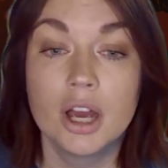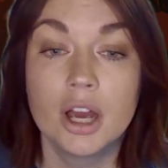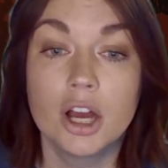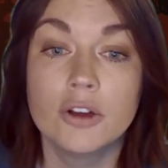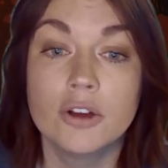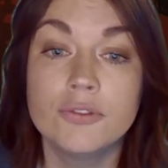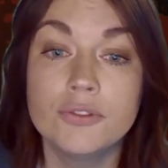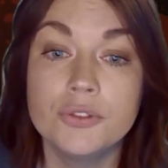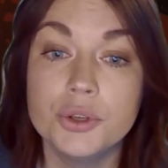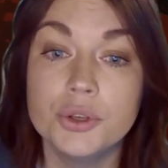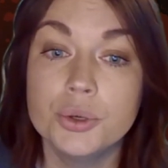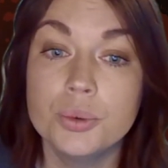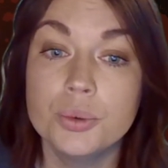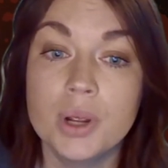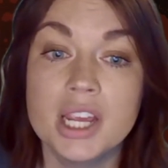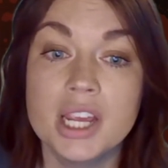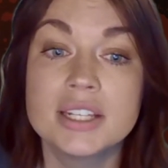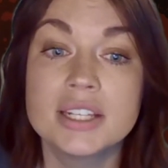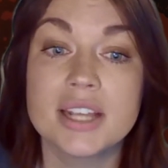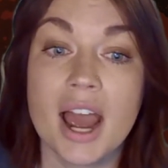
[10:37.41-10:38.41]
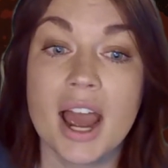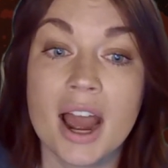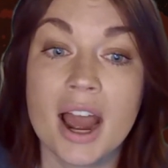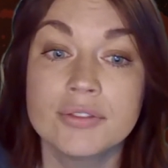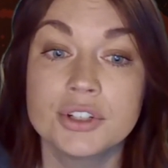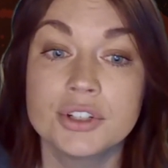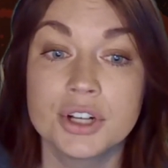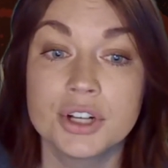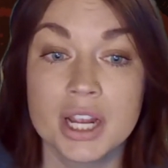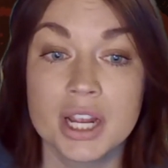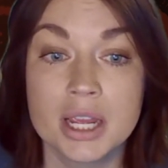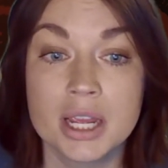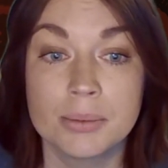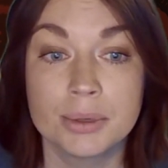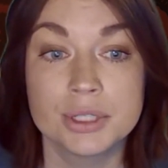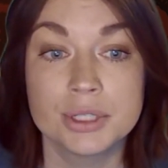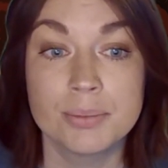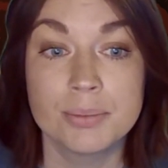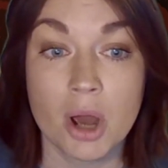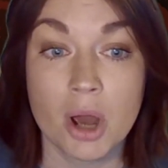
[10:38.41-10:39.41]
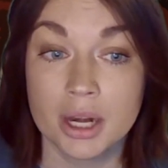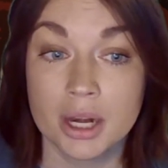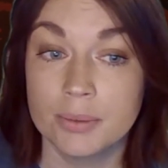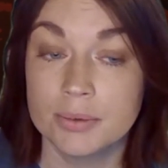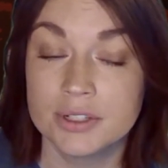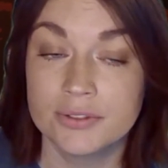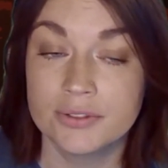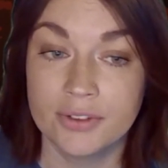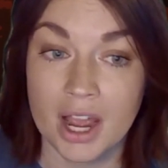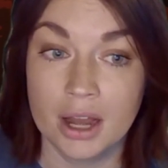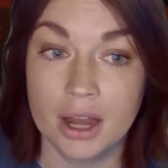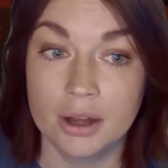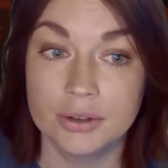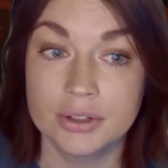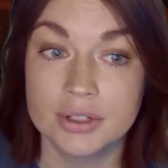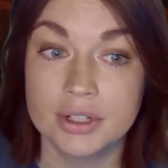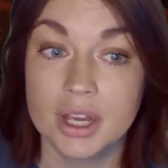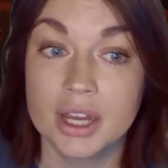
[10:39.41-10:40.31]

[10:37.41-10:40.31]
A few weeks after Amber's body was found,